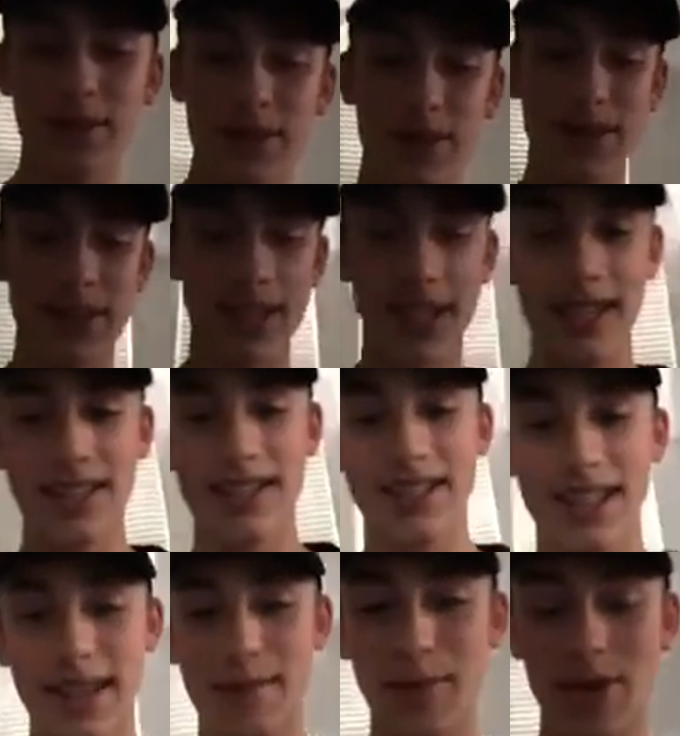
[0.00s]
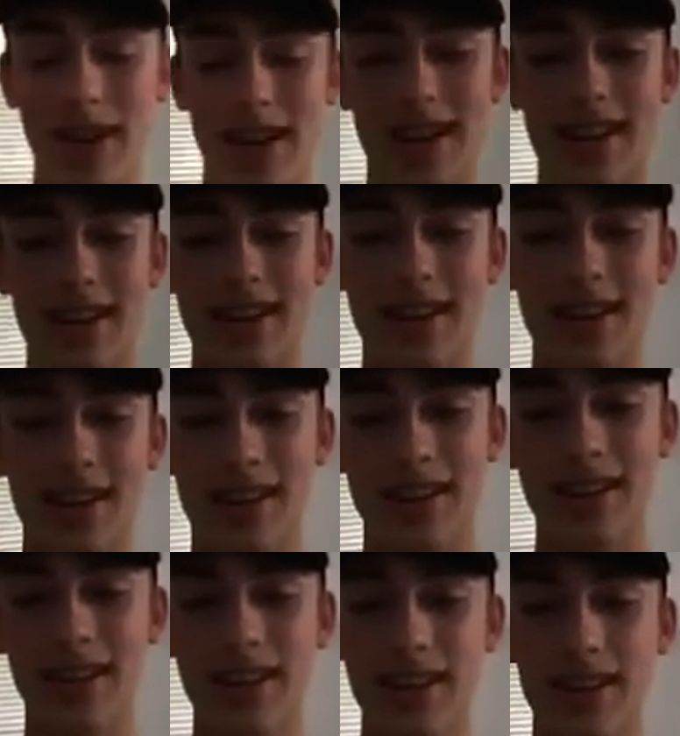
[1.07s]
Ortiz. I'm okay.
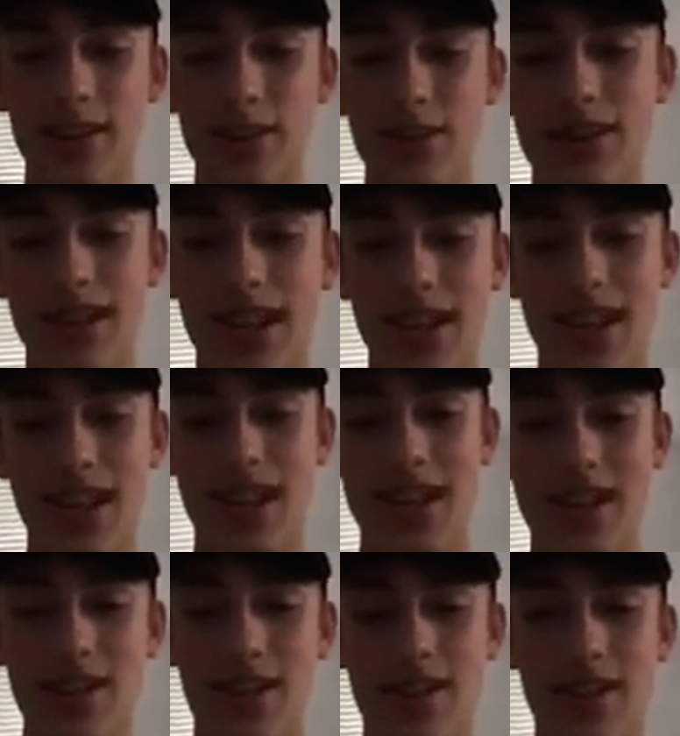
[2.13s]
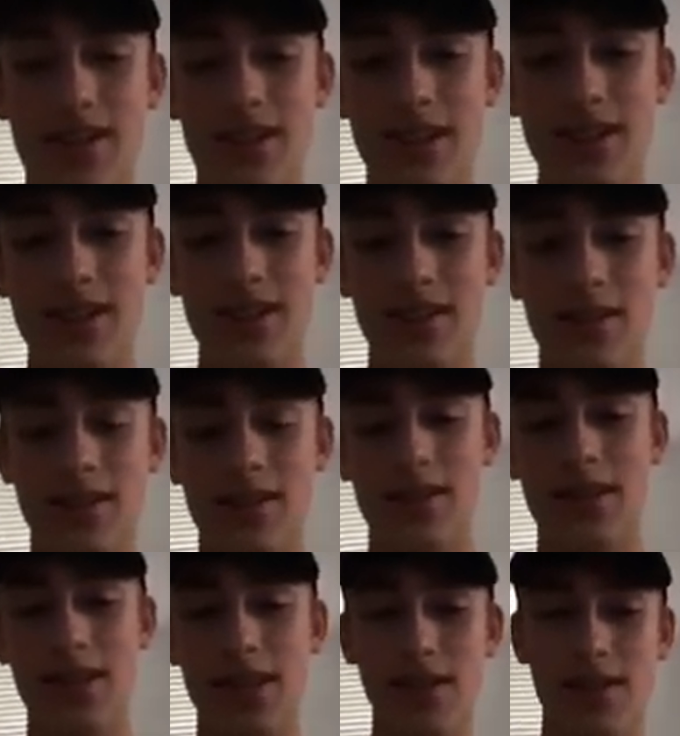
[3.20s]
They're just saying e on, ah, e on,
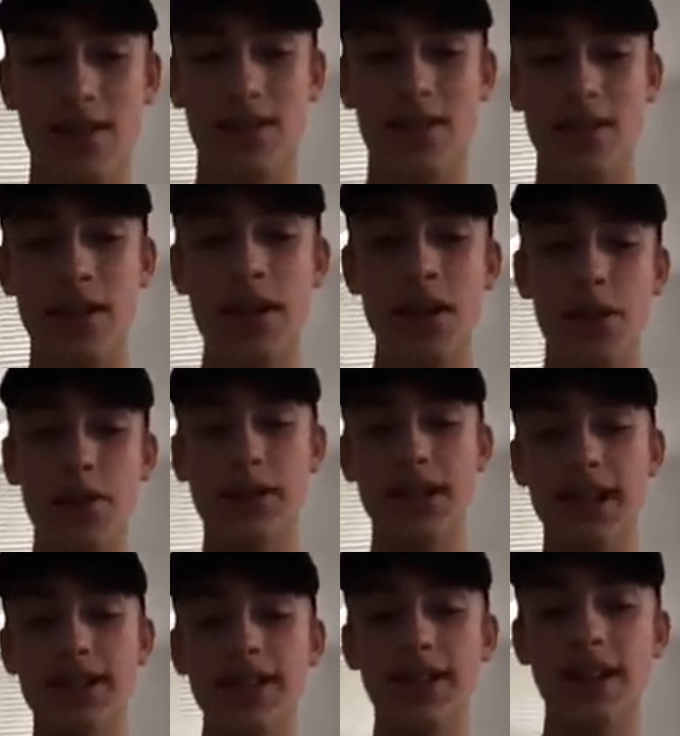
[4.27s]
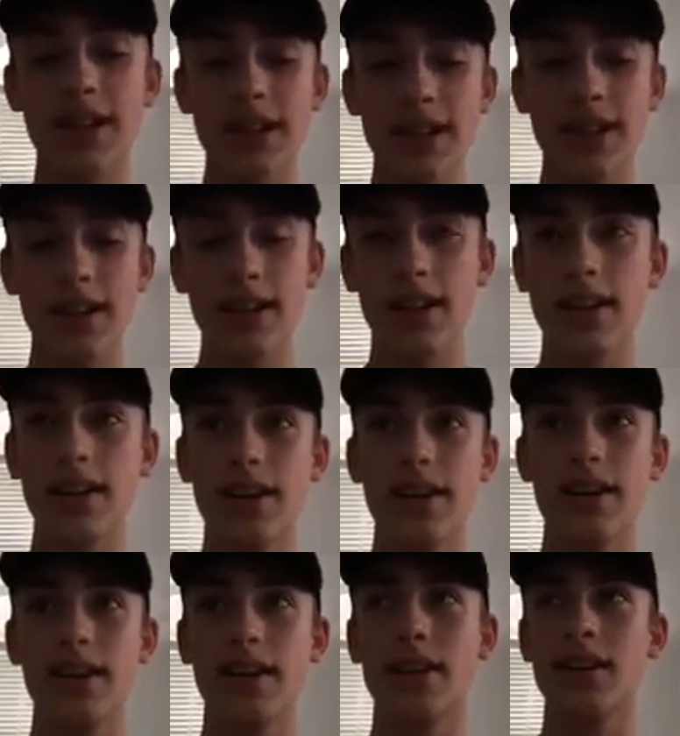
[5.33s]
ah, e on. Ah. Who's next to Nadia?
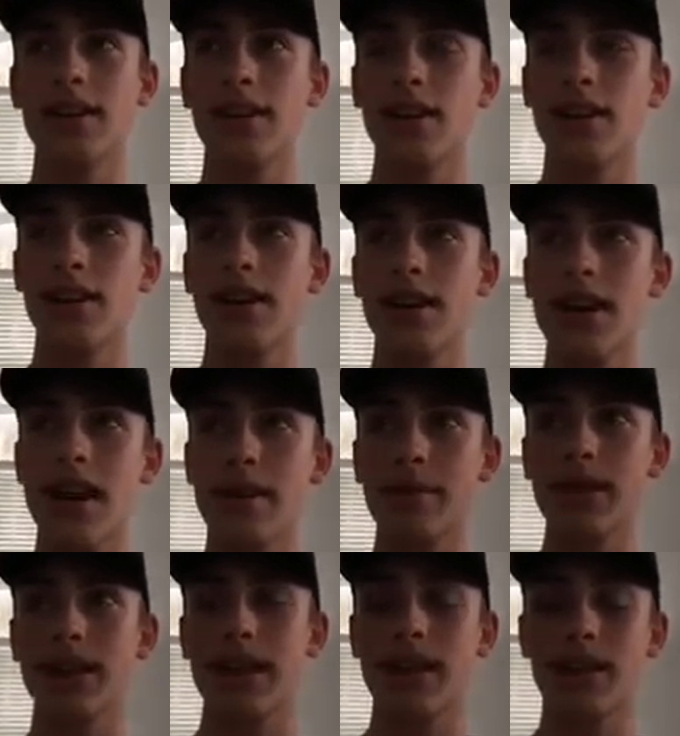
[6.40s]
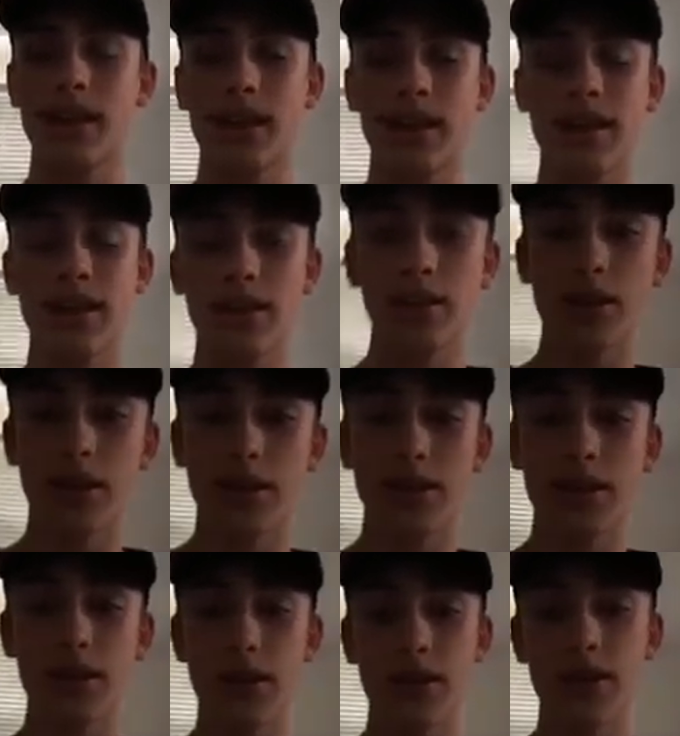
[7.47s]
Uh, Emily, I think. Oh god, they're
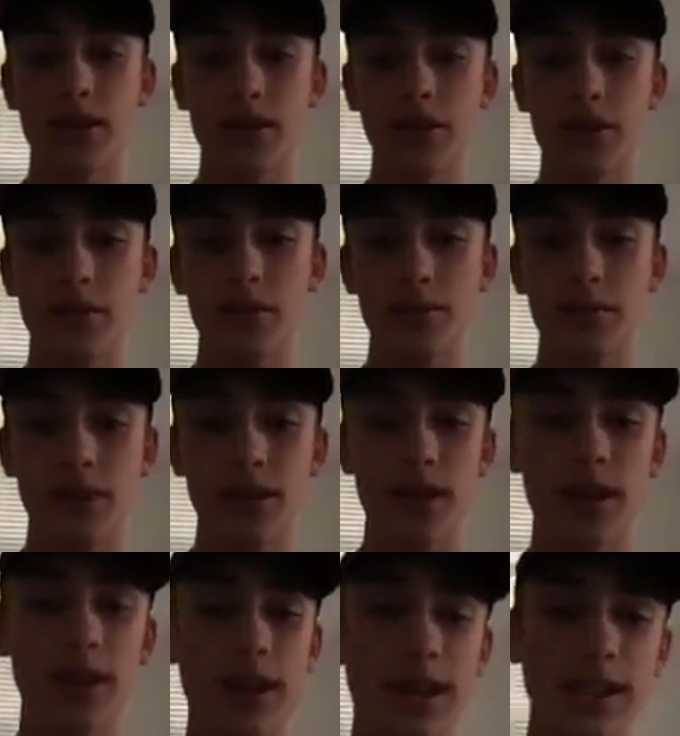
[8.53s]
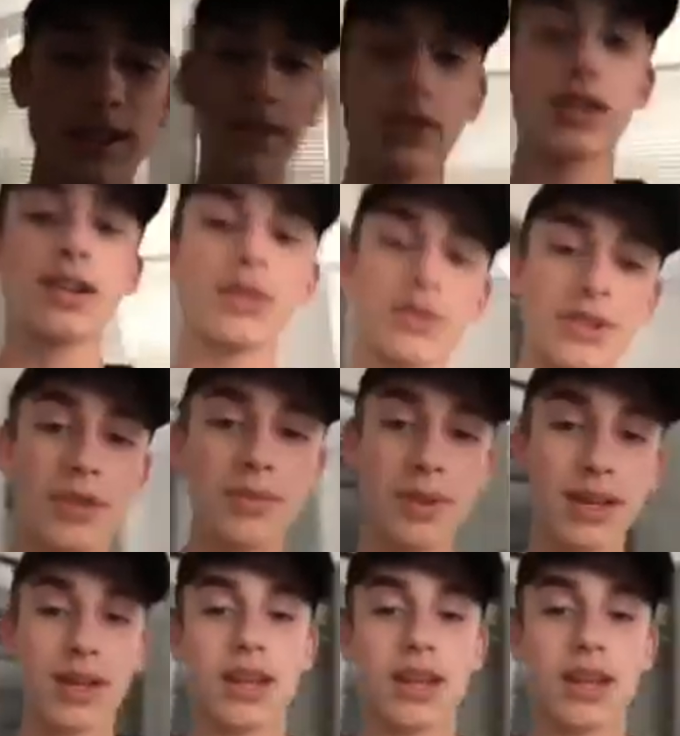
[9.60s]
going into the room. That's even closer to me.